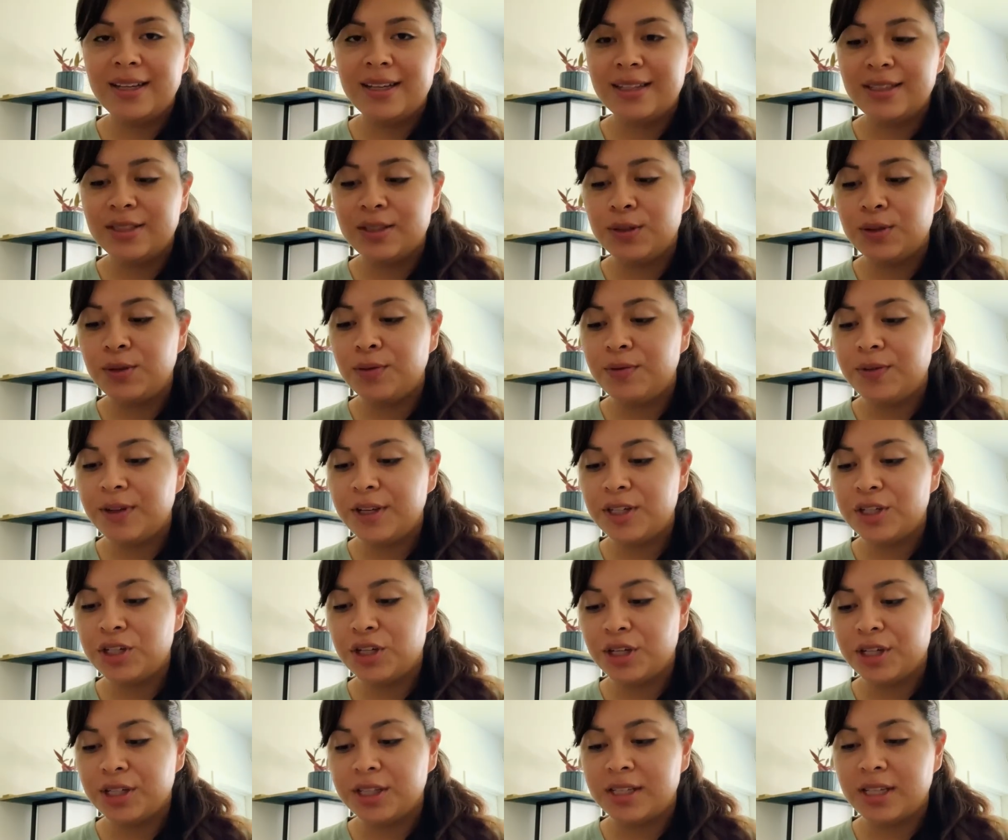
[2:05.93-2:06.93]
Two
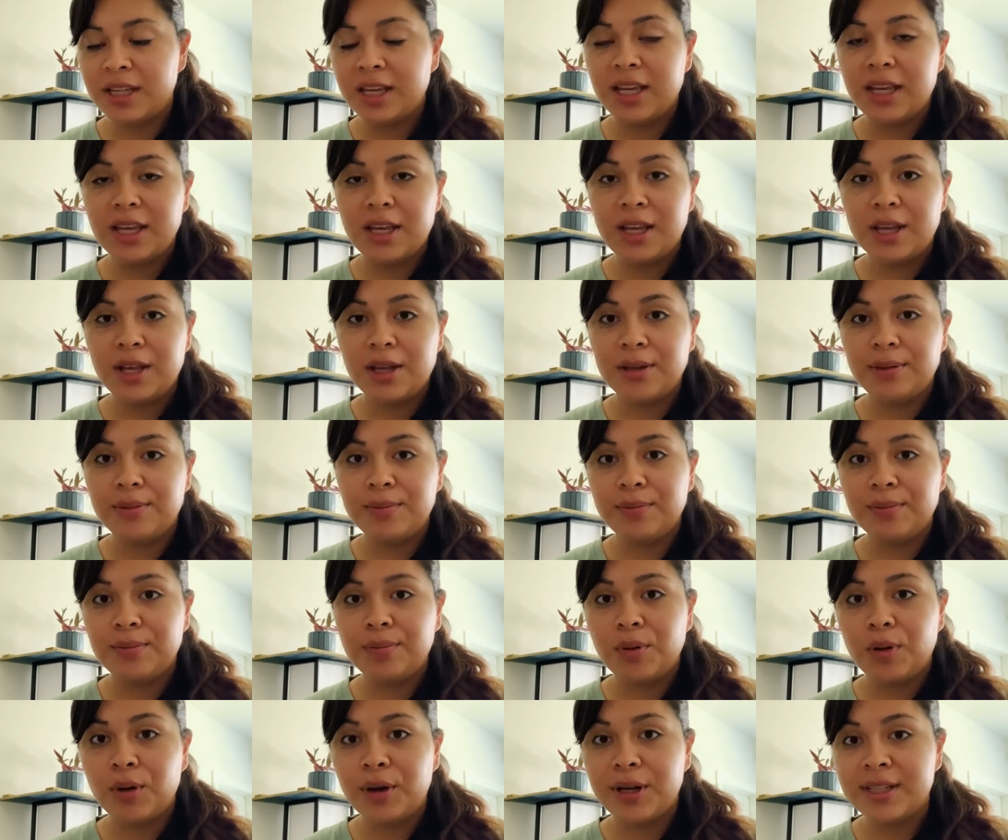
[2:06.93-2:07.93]
features he
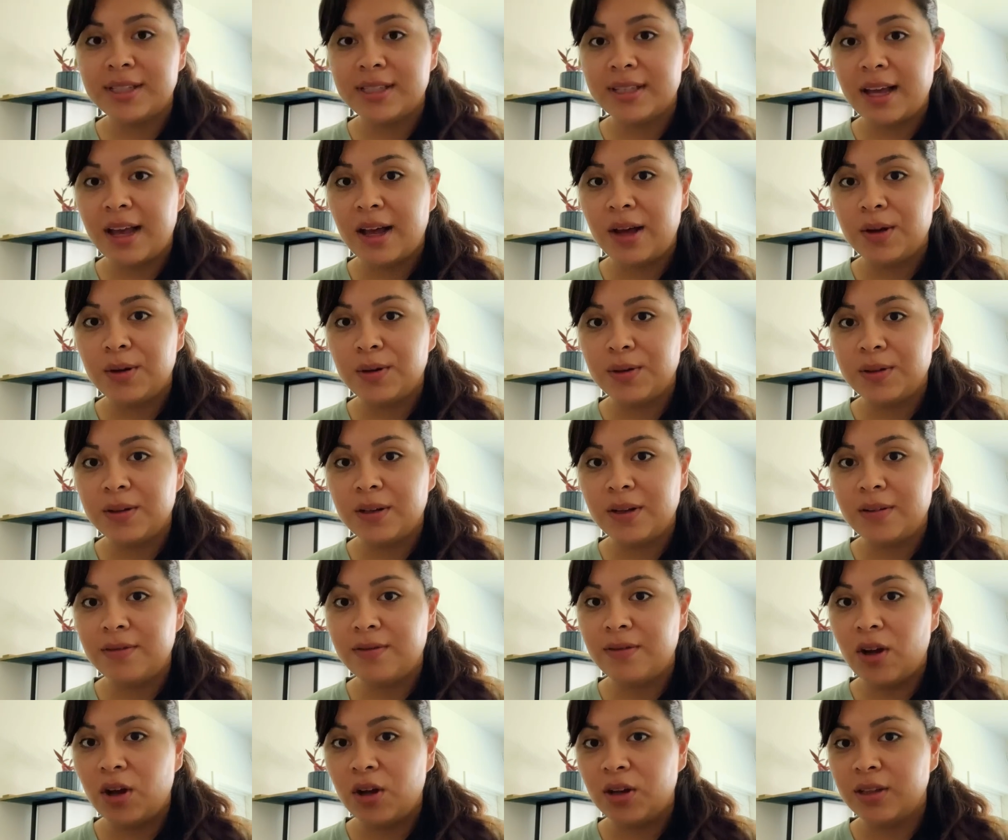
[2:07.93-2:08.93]
points out of
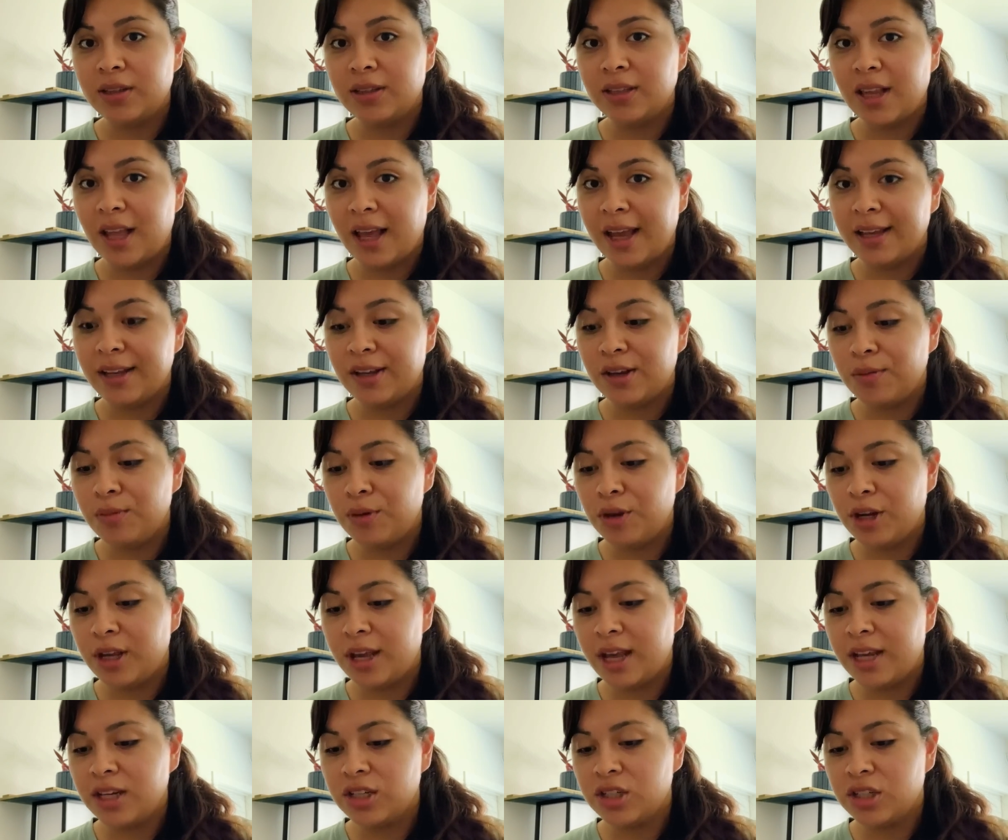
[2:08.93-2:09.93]
online
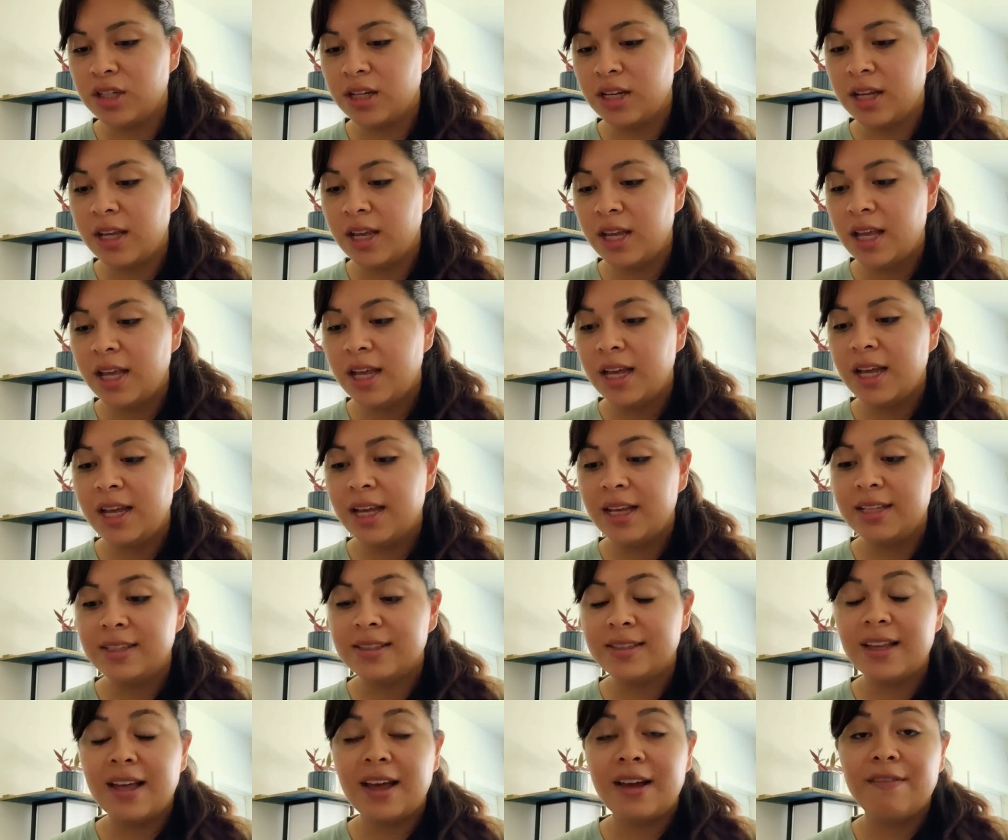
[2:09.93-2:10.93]
communication
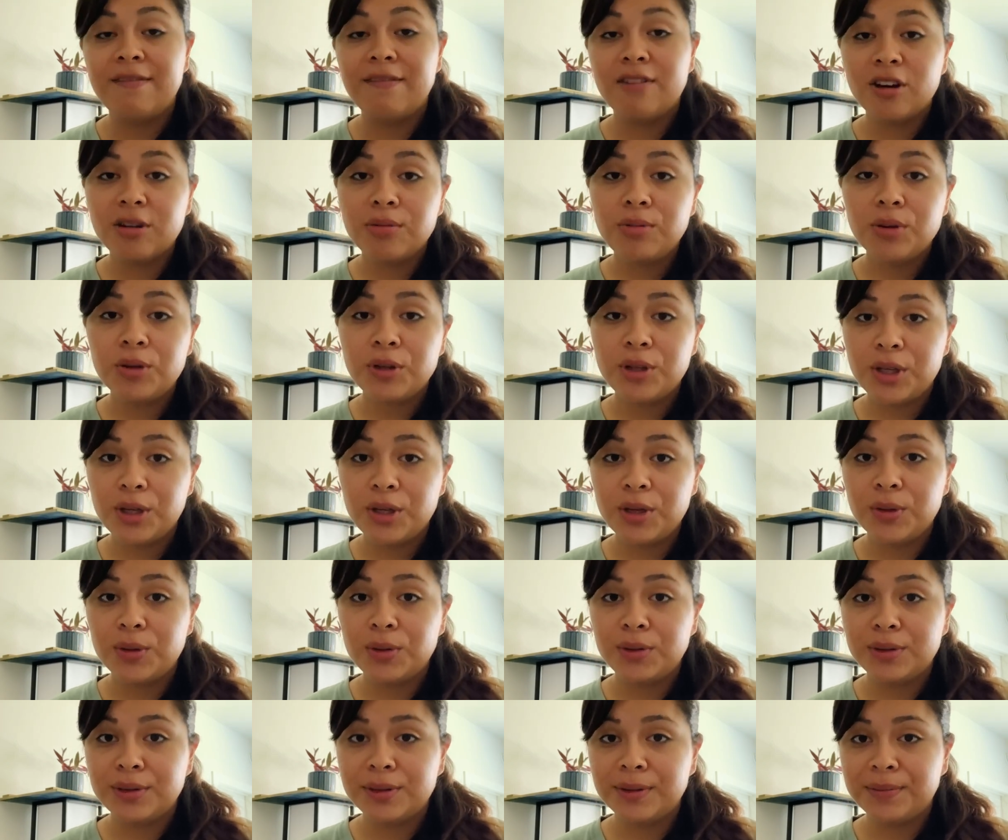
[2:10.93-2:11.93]
is that verbal
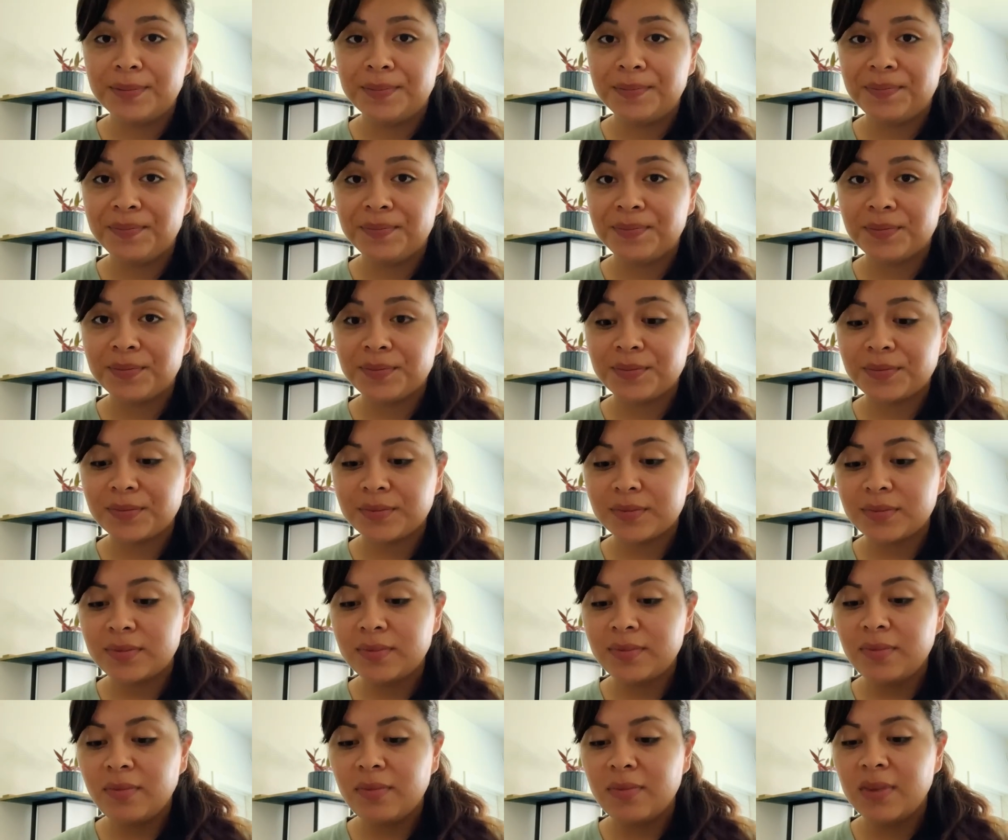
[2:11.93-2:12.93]
cues
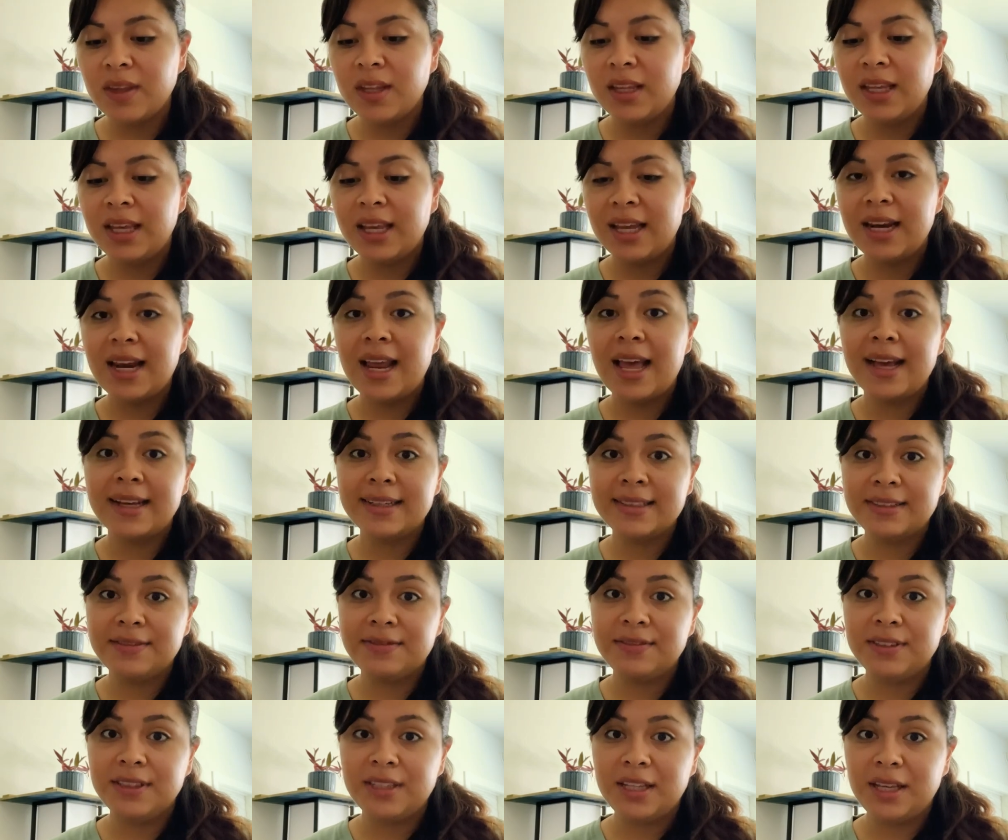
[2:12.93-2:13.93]
can
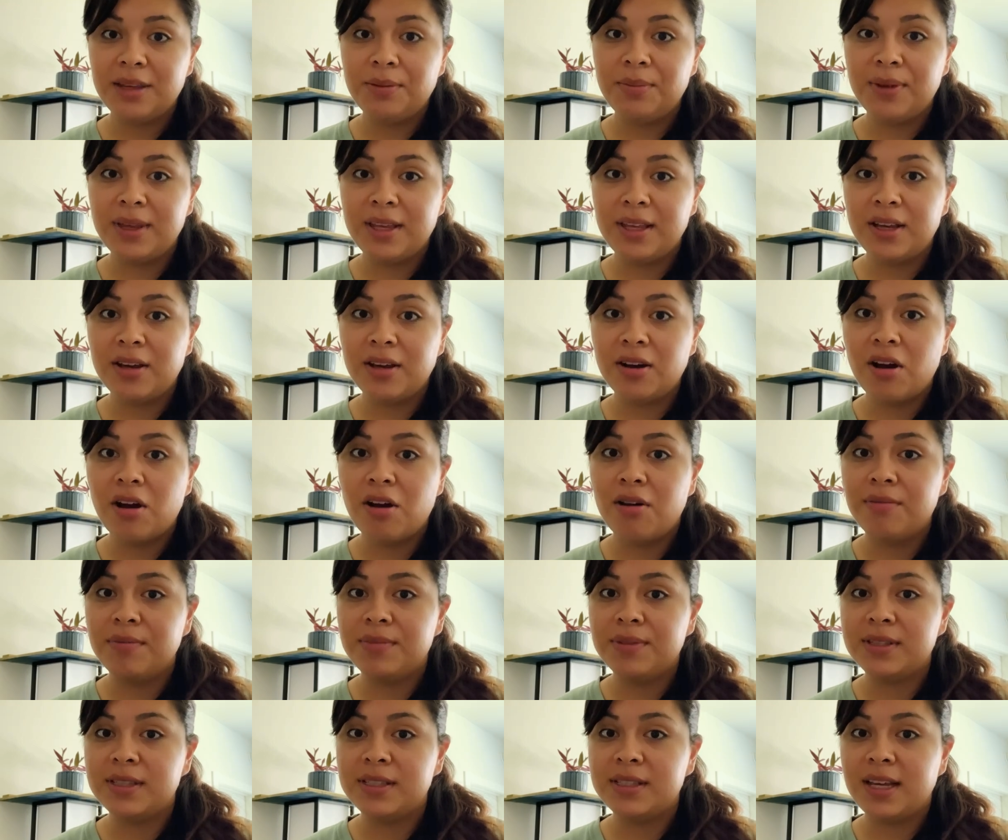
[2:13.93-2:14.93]
actively be
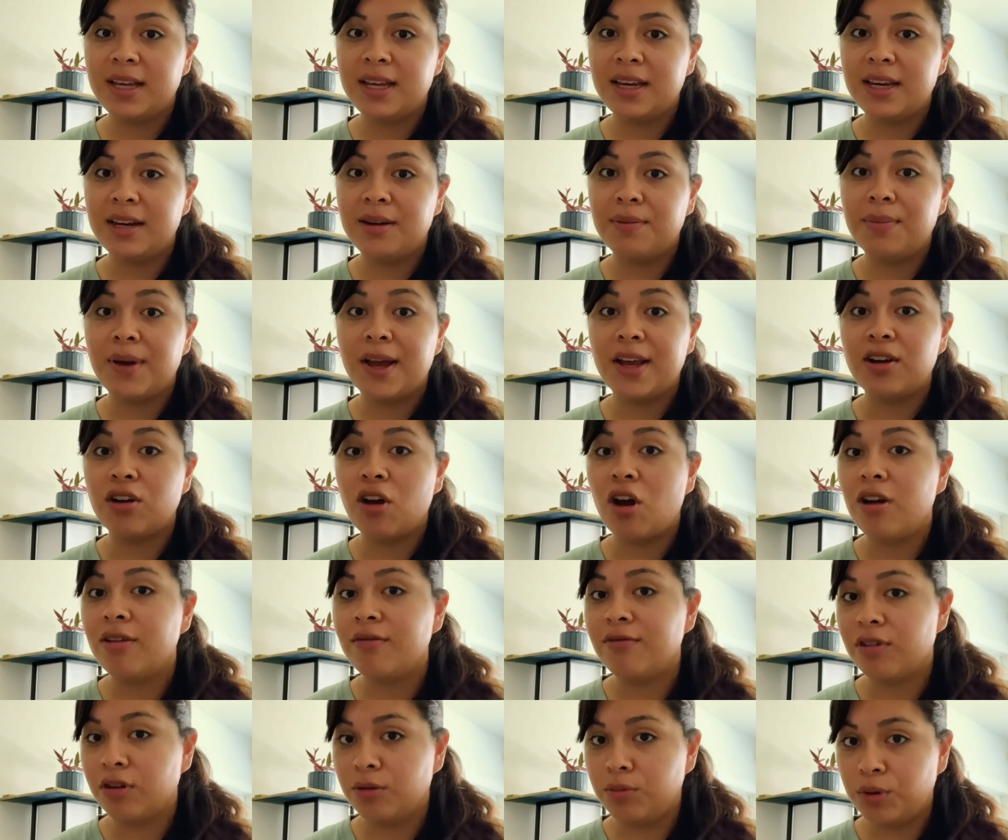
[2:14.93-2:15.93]
compensated by
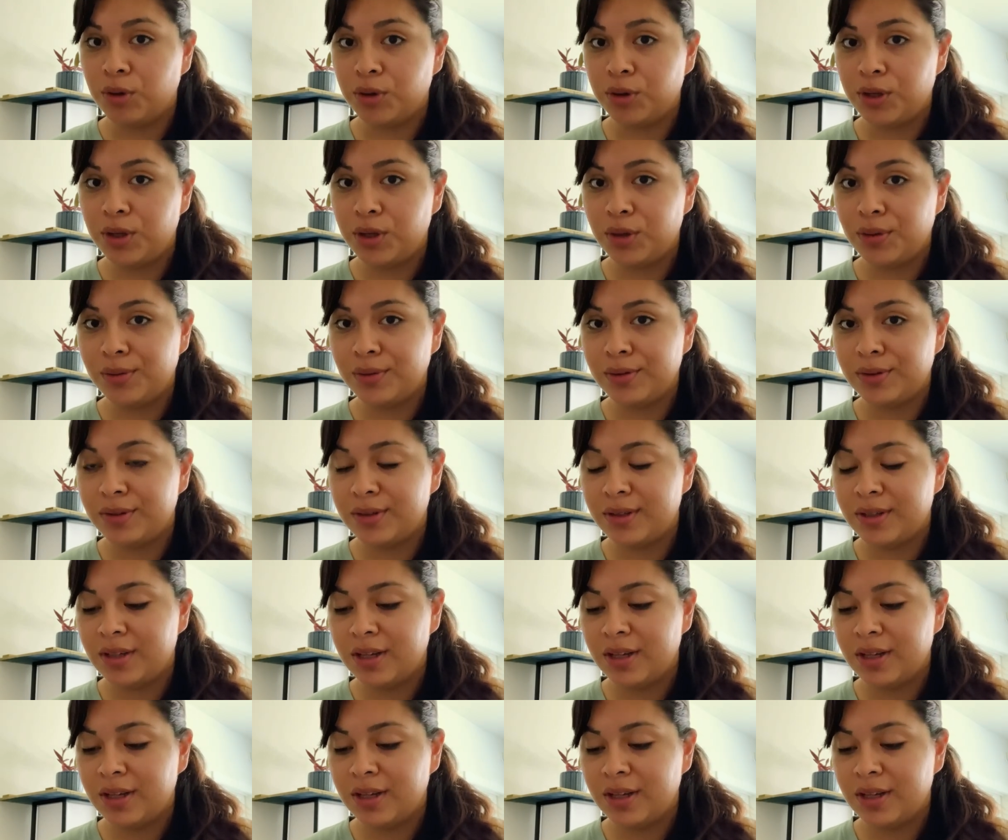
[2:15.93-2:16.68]
nonverbal cues,